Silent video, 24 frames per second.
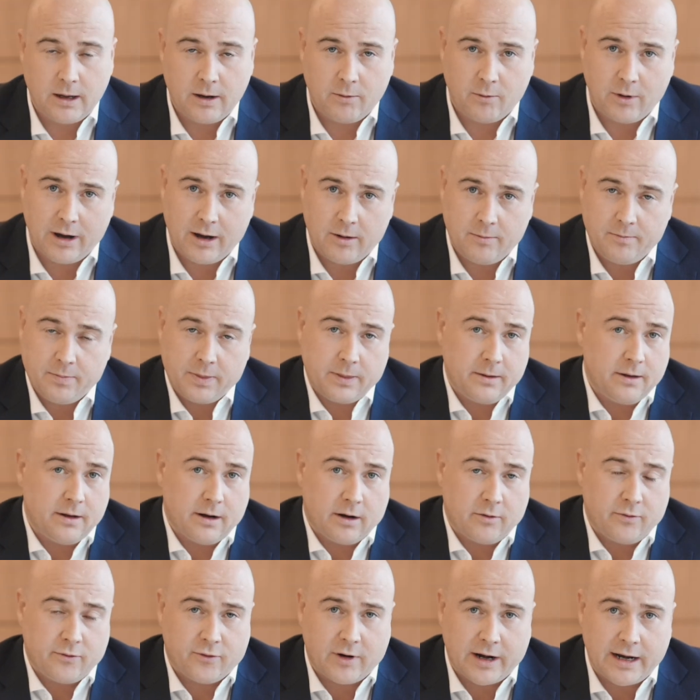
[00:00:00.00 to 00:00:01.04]
Well, you
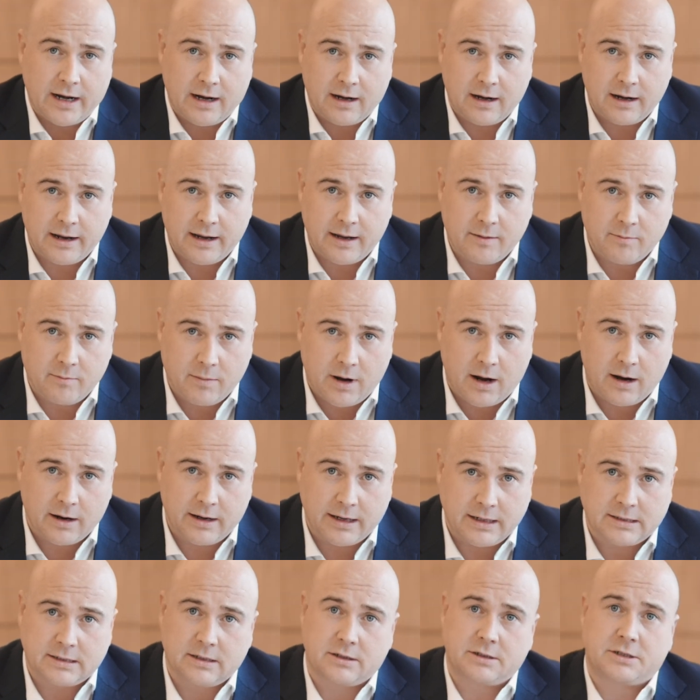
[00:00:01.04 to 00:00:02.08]
know, frankly,
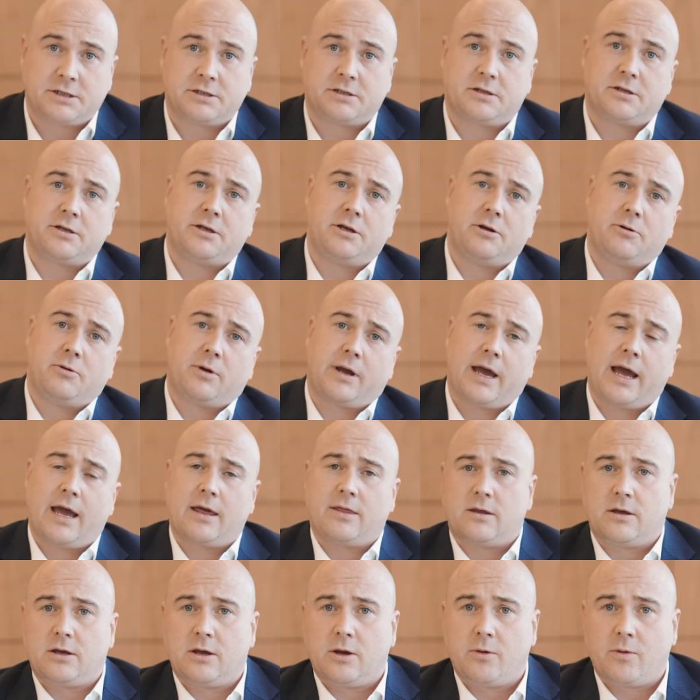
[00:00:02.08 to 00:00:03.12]
markets such as the UK,
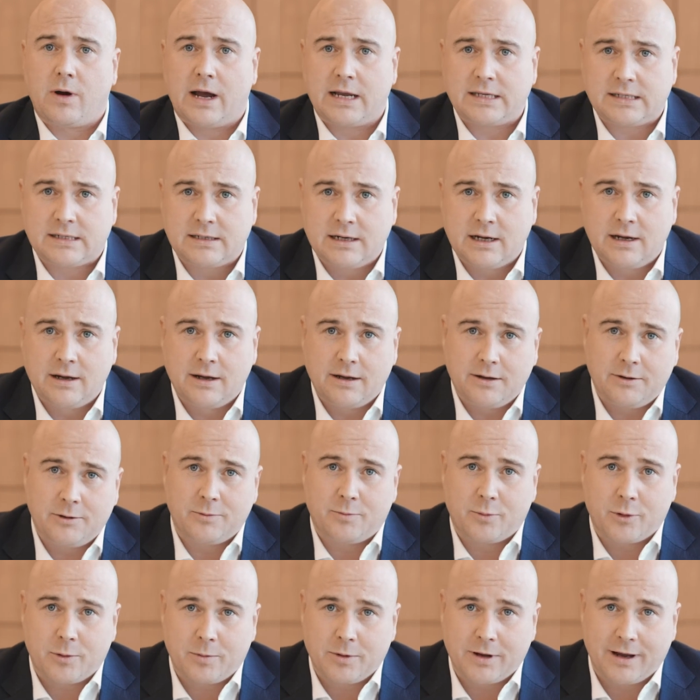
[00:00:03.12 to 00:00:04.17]
the US,
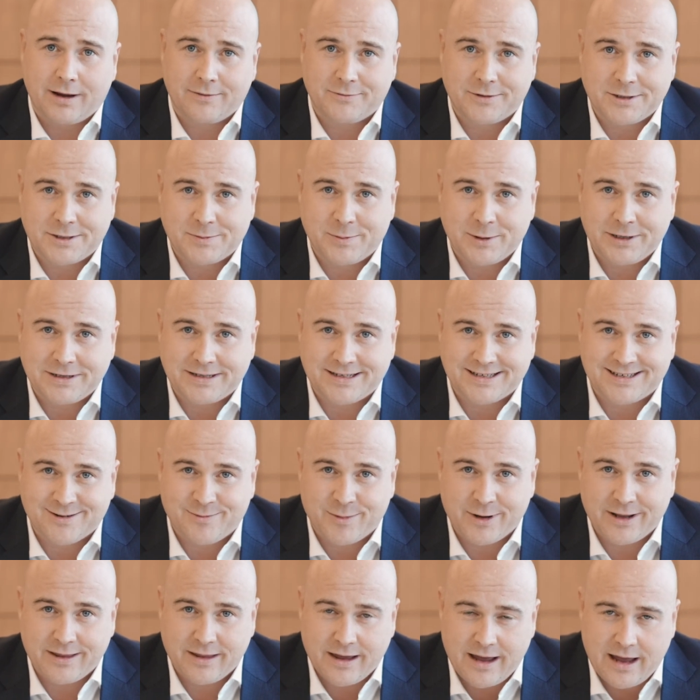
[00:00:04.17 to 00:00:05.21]
you'd probably have to speak to
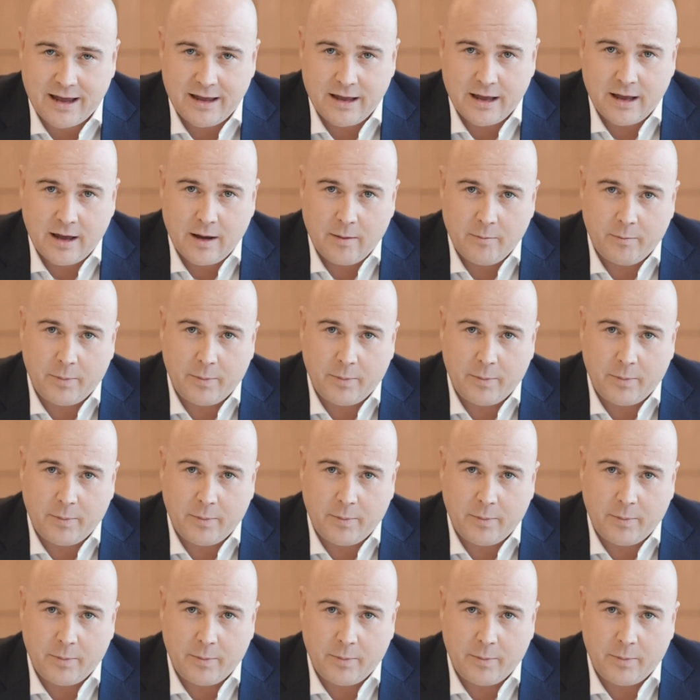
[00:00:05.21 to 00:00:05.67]
somebody there.